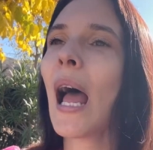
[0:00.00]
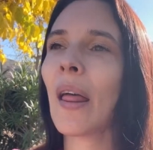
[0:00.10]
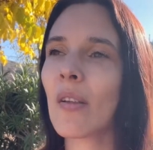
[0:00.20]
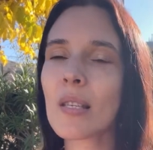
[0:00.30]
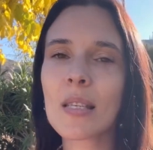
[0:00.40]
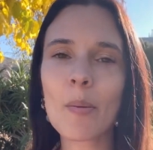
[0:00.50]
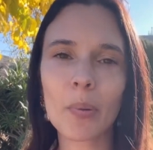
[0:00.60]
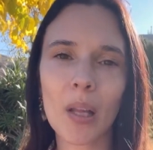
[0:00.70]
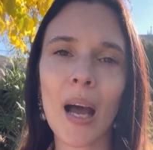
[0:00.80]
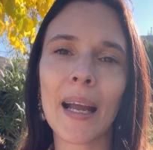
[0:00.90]
And this is
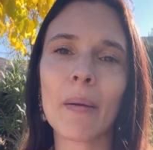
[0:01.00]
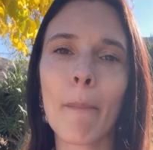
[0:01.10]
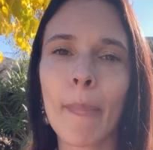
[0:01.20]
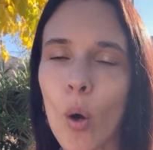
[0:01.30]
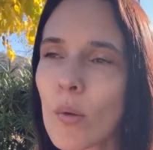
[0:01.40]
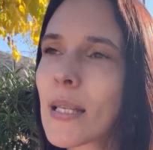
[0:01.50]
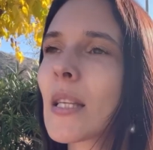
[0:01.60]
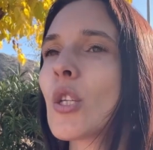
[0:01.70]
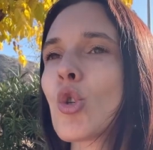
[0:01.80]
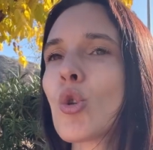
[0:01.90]
applied
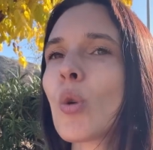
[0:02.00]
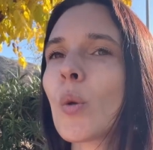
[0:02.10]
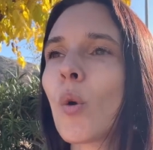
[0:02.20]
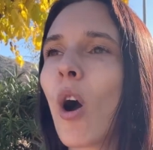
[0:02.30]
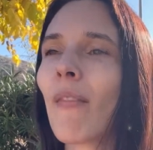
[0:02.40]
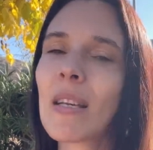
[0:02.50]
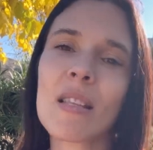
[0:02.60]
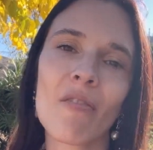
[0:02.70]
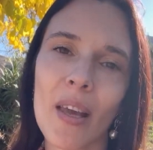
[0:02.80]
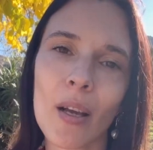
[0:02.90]
mostly to
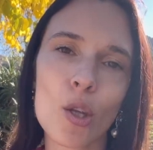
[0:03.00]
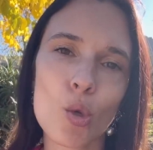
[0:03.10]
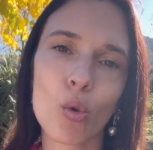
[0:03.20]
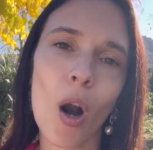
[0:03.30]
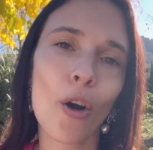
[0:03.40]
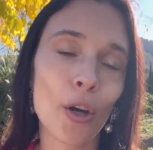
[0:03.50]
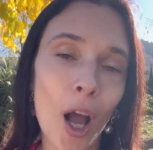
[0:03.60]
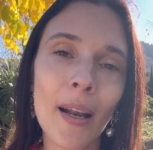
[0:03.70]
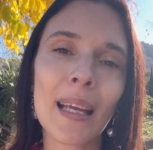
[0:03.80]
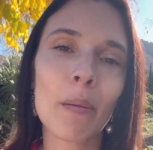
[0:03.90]
obviously vehicles who are
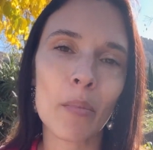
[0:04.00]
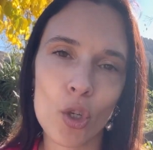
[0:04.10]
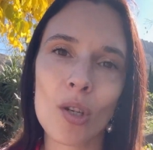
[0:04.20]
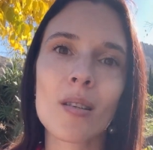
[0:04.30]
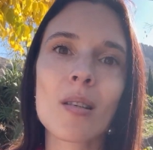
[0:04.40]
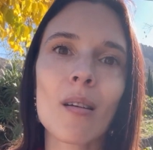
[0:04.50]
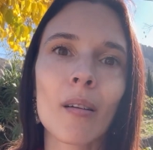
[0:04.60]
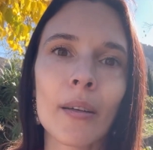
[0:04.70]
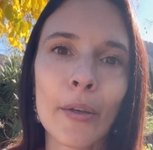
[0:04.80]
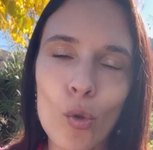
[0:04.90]
not emissions
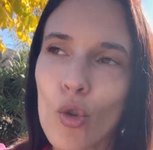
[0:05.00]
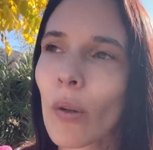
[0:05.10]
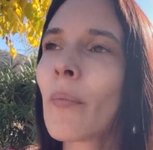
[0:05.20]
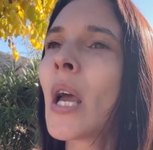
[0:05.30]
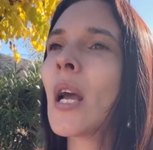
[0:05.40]
neutral.